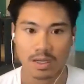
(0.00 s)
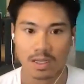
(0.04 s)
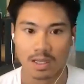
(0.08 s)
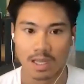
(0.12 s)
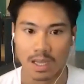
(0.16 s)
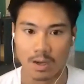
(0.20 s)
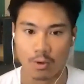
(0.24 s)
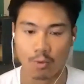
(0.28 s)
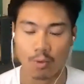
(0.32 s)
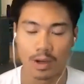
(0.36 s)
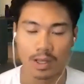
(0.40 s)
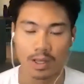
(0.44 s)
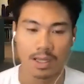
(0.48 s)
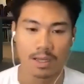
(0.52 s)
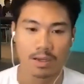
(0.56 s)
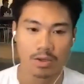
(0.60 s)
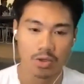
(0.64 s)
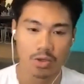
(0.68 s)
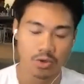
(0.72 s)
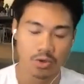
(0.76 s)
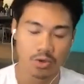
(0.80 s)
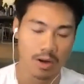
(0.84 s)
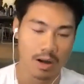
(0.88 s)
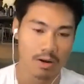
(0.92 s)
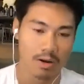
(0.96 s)
like what can you
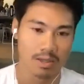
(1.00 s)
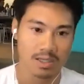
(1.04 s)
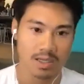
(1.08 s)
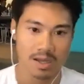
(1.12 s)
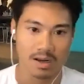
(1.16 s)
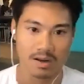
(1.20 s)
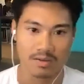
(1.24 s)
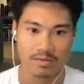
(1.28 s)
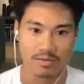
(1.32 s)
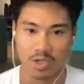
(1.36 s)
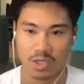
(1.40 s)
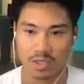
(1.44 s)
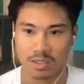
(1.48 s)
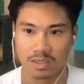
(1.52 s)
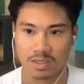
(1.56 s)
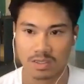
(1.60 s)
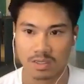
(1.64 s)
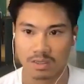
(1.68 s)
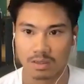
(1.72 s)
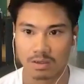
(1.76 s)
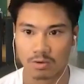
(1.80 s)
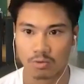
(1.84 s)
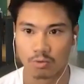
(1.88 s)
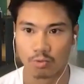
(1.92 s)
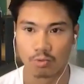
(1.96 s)
do outside of just
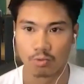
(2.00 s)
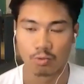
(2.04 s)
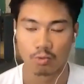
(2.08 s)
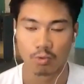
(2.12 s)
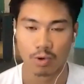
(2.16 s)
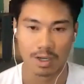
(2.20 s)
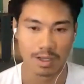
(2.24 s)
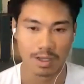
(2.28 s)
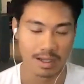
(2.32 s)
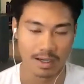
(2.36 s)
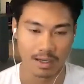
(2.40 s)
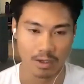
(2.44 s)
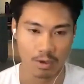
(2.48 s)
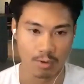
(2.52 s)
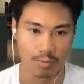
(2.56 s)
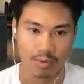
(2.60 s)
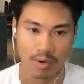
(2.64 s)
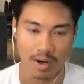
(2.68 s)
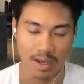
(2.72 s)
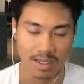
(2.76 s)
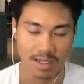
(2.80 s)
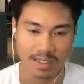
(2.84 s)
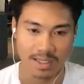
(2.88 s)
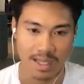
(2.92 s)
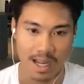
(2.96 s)
whittling your
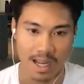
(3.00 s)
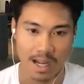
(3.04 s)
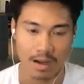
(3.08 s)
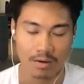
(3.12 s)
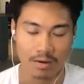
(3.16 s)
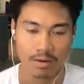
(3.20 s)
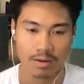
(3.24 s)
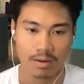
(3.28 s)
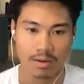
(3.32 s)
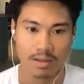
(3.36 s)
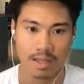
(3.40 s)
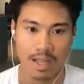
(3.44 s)
price down